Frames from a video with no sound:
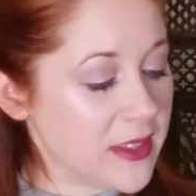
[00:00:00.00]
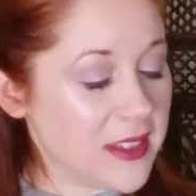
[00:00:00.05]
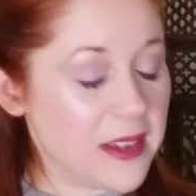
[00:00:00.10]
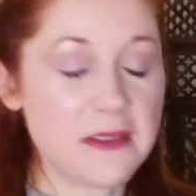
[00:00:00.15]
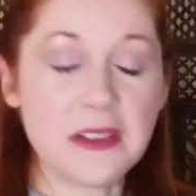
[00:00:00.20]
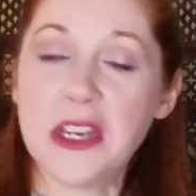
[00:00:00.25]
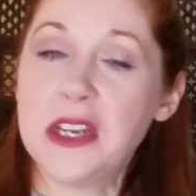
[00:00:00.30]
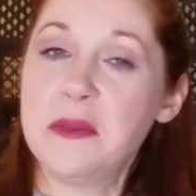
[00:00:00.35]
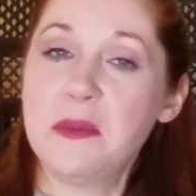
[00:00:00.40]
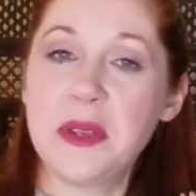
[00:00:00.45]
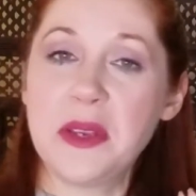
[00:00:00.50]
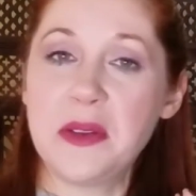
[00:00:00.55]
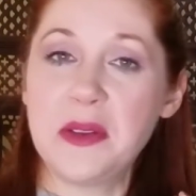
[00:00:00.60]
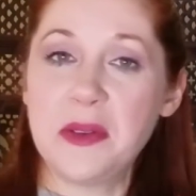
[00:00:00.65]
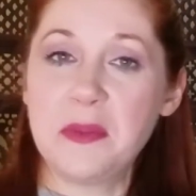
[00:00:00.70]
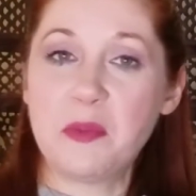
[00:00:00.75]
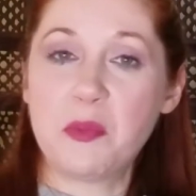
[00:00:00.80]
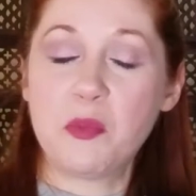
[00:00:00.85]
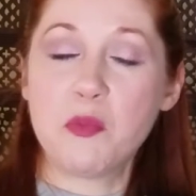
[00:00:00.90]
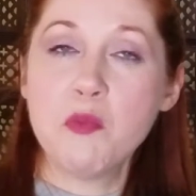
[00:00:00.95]
I'm going to
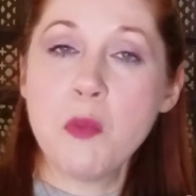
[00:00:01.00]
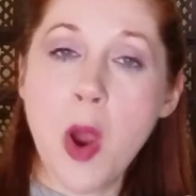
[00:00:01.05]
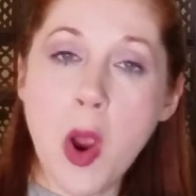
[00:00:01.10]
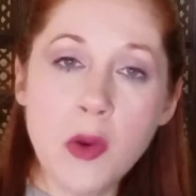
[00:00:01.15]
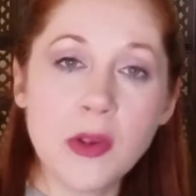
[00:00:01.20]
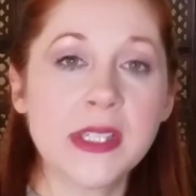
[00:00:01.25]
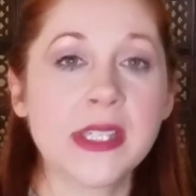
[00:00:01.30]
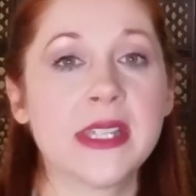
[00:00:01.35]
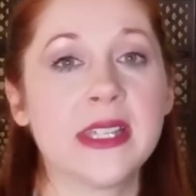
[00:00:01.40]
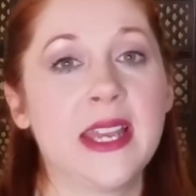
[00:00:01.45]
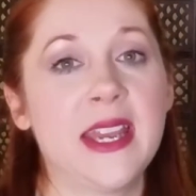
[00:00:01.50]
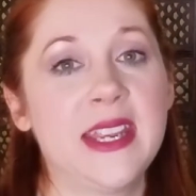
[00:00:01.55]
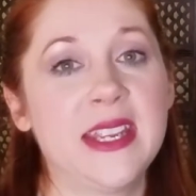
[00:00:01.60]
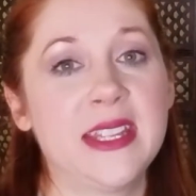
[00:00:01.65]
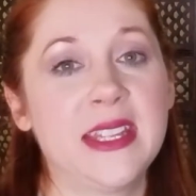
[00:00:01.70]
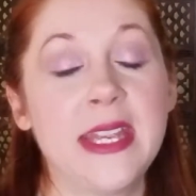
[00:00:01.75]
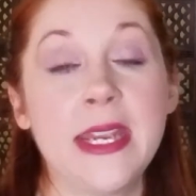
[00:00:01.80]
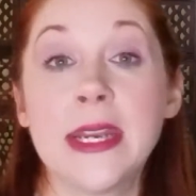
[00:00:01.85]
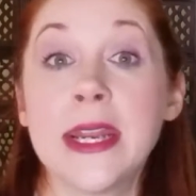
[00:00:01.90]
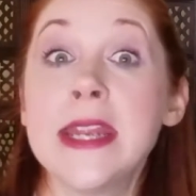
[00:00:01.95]
be most
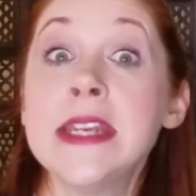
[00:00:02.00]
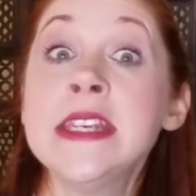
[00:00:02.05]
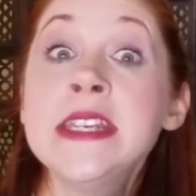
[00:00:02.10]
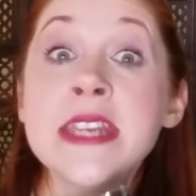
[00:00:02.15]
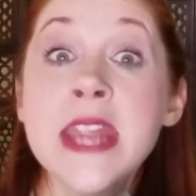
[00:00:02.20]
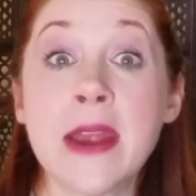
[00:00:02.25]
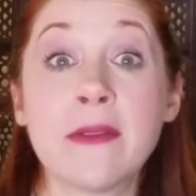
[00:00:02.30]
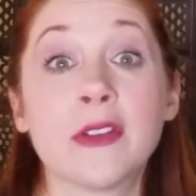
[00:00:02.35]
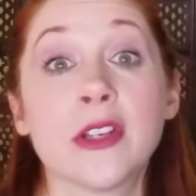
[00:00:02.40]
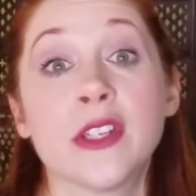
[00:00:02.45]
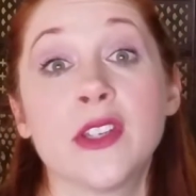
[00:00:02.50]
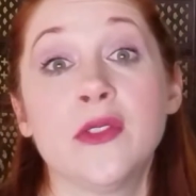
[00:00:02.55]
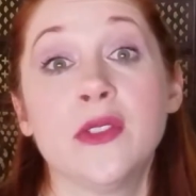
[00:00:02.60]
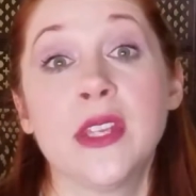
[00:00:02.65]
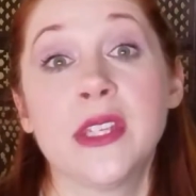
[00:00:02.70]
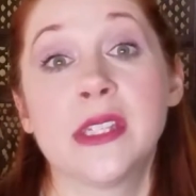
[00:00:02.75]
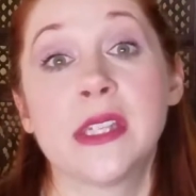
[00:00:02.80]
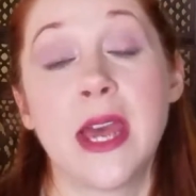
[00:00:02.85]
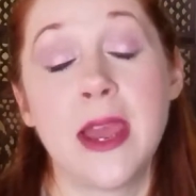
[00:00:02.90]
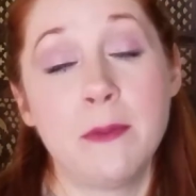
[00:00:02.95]
likely, and I never do
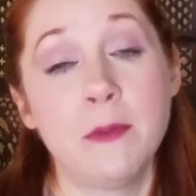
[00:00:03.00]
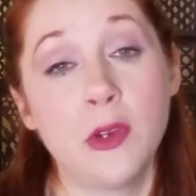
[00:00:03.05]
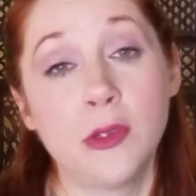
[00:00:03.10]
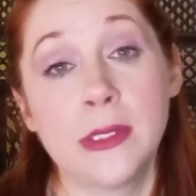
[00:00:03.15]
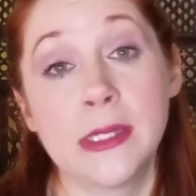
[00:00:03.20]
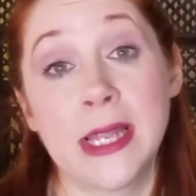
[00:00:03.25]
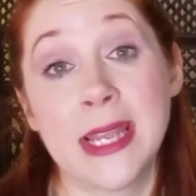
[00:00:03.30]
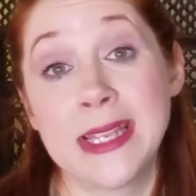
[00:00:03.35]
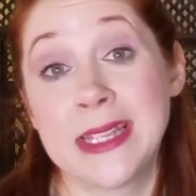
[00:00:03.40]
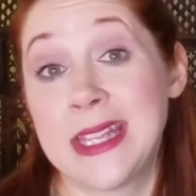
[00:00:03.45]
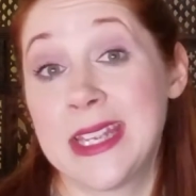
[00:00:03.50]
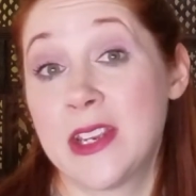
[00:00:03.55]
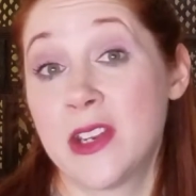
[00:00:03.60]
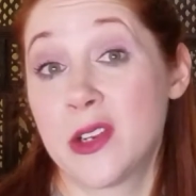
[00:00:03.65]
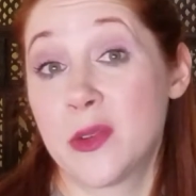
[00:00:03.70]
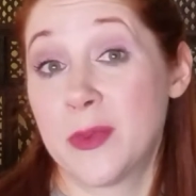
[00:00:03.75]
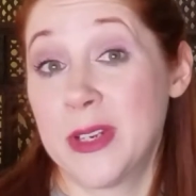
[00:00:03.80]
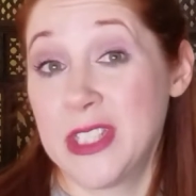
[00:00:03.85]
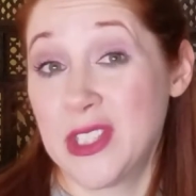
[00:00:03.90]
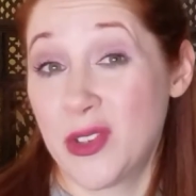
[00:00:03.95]
this, I'm most likely
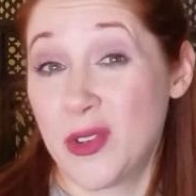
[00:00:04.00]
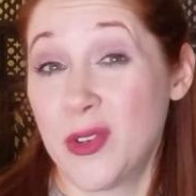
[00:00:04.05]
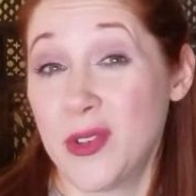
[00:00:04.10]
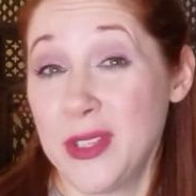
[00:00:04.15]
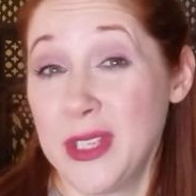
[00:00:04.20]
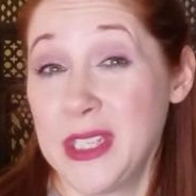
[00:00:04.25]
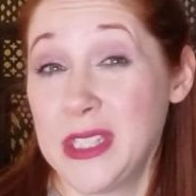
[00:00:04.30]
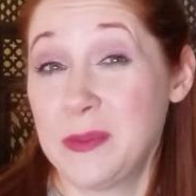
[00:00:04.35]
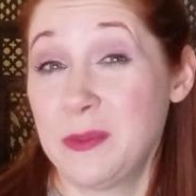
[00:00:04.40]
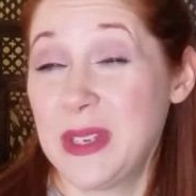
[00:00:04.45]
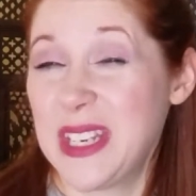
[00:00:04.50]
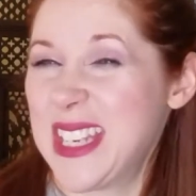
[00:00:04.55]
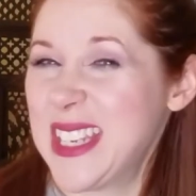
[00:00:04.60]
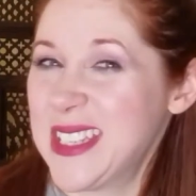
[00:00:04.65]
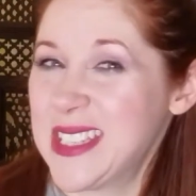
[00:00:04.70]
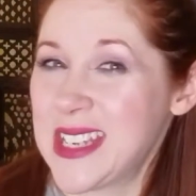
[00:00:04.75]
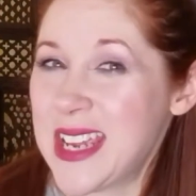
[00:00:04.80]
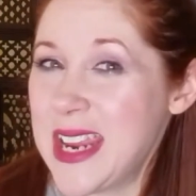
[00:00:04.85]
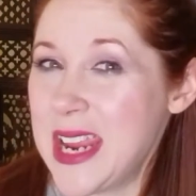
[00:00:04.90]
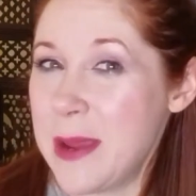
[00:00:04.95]
going to return this
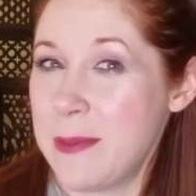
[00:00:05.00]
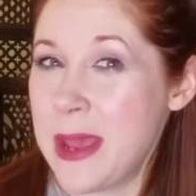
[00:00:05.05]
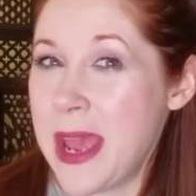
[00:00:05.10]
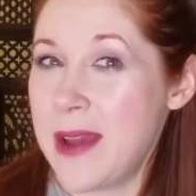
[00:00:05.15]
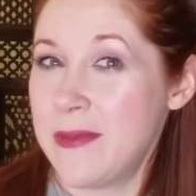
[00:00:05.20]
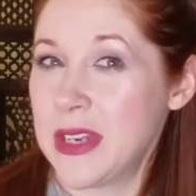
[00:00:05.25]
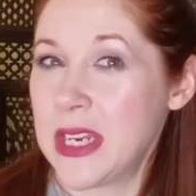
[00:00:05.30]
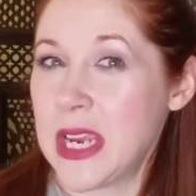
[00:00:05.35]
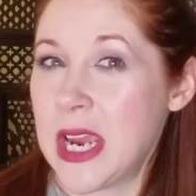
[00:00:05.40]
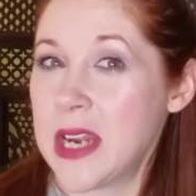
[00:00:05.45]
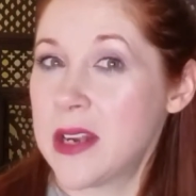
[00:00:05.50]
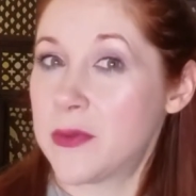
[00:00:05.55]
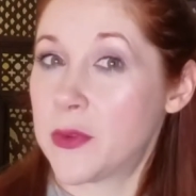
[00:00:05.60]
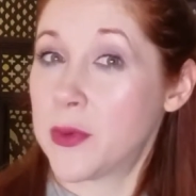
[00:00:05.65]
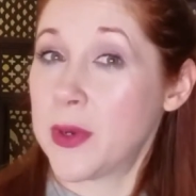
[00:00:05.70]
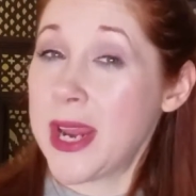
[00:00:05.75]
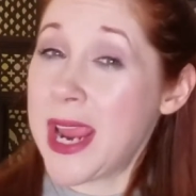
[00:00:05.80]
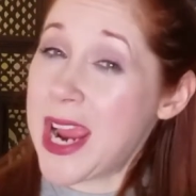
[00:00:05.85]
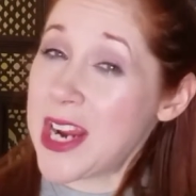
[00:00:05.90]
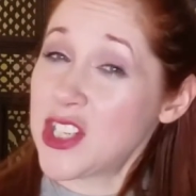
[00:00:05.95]
because I am having kind of a
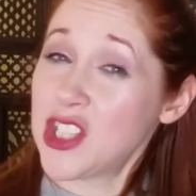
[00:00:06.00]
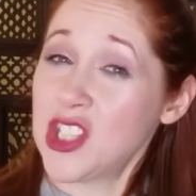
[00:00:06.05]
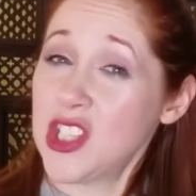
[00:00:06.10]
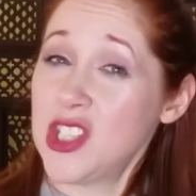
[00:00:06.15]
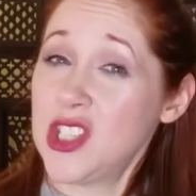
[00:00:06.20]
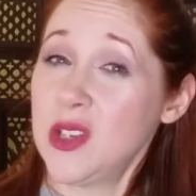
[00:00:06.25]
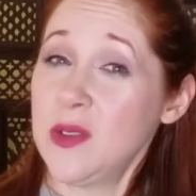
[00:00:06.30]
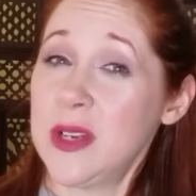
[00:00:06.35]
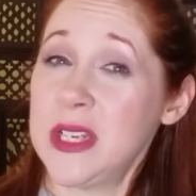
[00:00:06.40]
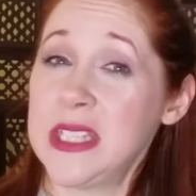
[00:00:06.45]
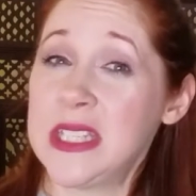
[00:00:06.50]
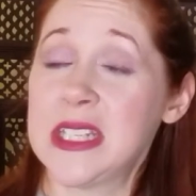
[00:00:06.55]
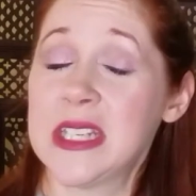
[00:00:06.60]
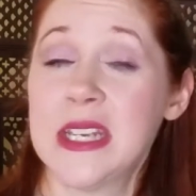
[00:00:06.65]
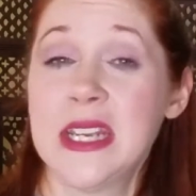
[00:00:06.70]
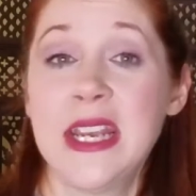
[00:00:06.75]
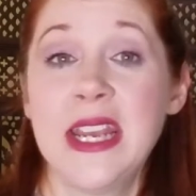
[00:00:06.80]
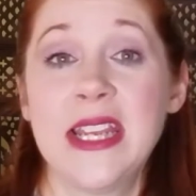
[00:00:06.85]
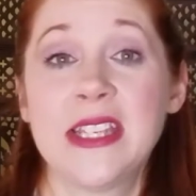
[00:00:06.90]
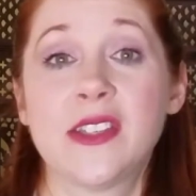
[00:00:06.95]
reaction to it.
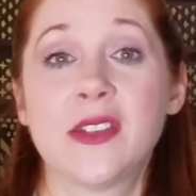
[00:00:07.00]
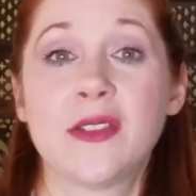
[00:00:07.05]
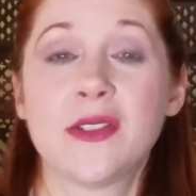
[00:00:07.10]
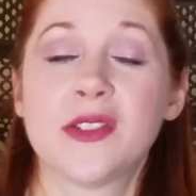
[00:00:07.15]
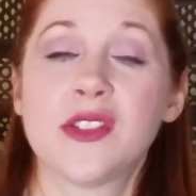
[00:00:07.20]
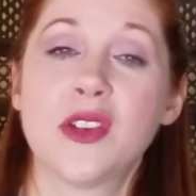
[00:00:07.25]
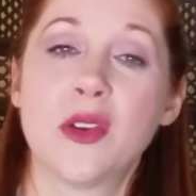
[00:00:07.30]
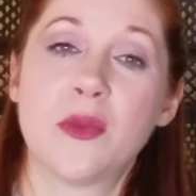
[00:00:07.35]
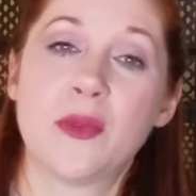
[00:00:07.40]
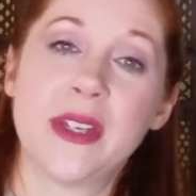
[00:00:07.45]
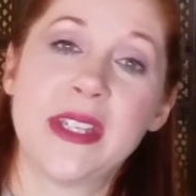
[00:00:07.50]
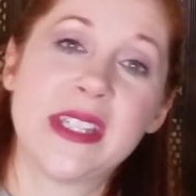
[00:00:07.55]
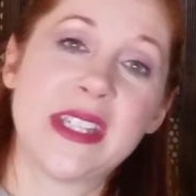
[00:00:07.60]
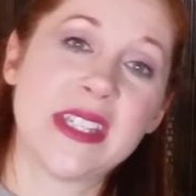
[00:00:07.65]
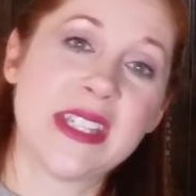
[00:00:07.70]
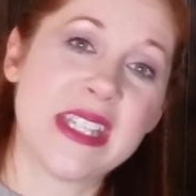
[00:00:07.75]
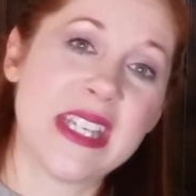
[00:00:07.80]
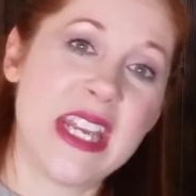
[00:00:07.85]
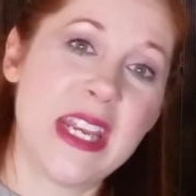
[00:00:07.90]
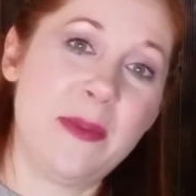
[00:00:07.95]
And so there's no
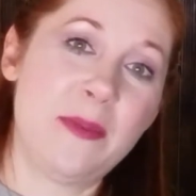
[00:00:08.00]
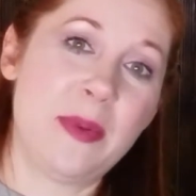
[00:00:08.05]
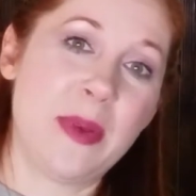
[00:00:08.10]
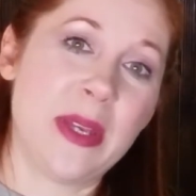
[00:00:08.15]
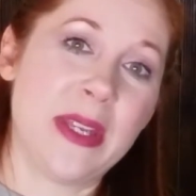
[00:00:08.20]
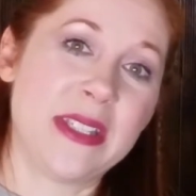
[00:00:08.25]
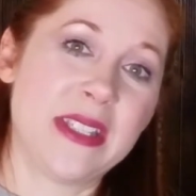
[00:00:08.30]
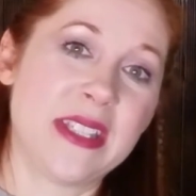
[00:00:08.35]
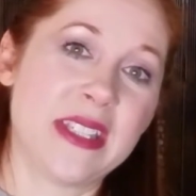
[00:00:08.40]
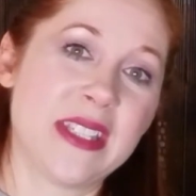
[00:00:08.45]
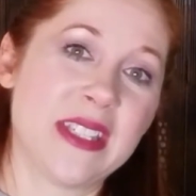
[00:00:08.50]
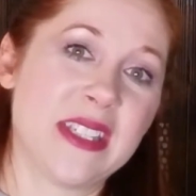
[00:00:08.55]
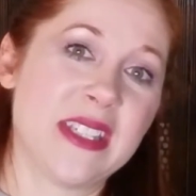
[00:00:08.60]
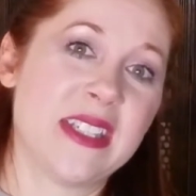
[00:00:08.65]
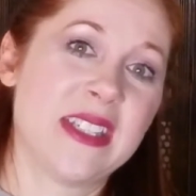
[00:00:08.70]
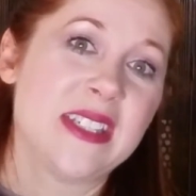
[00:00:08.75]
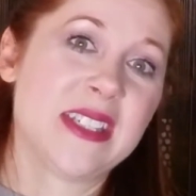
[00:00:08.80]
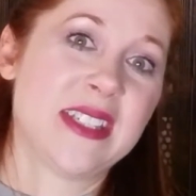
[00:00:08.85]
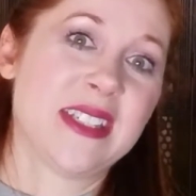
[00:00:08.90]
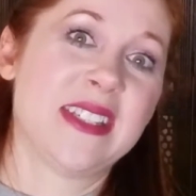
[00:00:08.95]
reason to keep it,
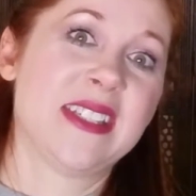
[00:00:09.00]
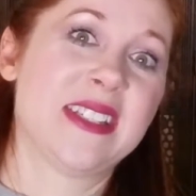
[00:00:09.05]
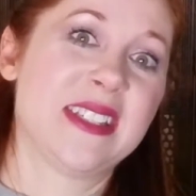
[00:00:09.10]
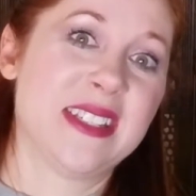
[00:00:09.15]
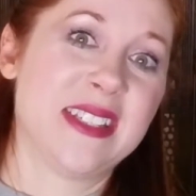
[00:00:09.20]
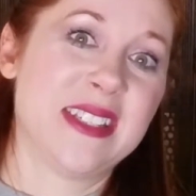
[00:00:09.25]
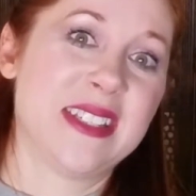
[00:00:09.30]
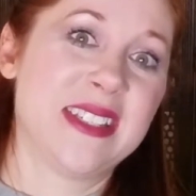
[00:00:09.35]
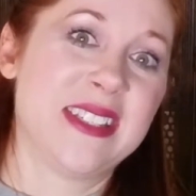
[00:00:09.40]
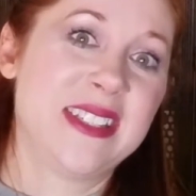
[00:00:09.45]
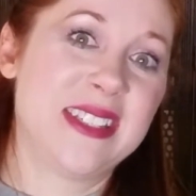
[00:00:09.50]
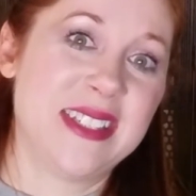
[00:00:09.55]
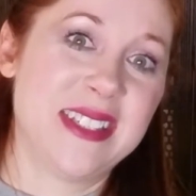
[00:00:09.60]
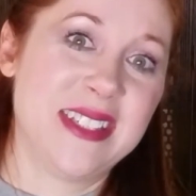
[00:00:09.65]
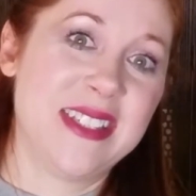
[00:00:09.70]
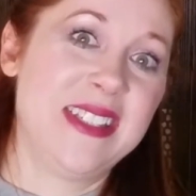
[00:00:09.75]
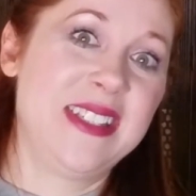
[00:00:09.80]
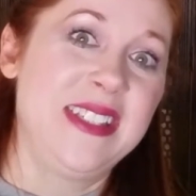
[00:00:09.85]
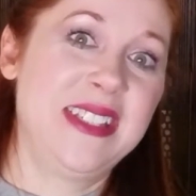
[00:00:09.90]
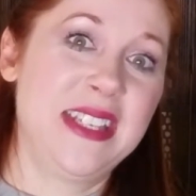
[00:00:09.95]

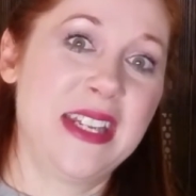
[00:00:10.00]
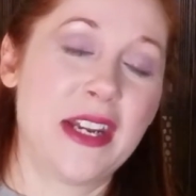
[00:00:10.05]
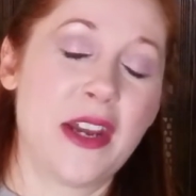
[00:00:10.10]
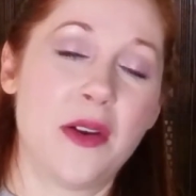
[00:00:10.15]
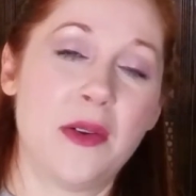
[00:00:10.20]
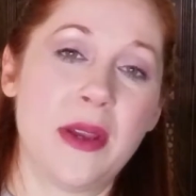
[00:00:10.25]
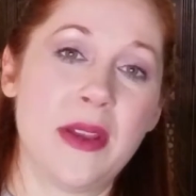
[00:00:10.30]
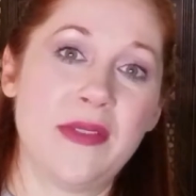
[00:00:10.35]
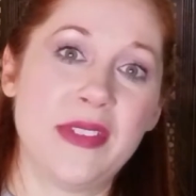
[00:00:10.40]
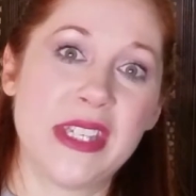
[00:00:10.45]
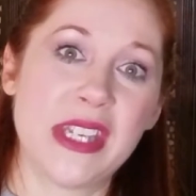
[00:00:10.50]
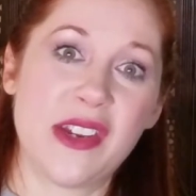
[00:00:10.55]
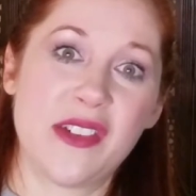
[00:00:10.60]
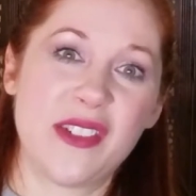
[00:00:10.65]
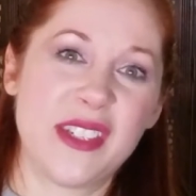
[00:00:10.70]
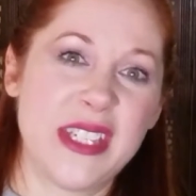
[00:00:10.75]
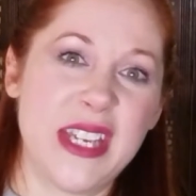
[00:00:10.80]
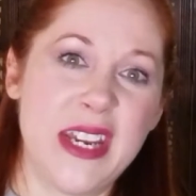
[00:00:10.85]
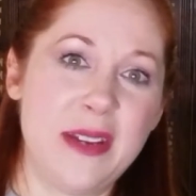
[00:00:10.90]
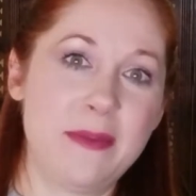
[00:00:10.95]
you know, if it's
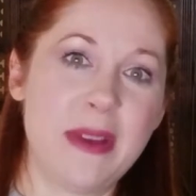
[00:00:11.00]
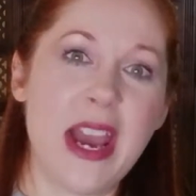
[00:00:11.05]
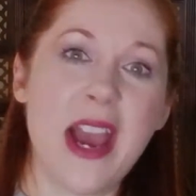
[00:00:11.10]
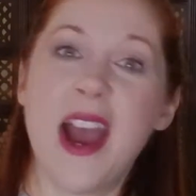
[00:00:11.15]
irritating my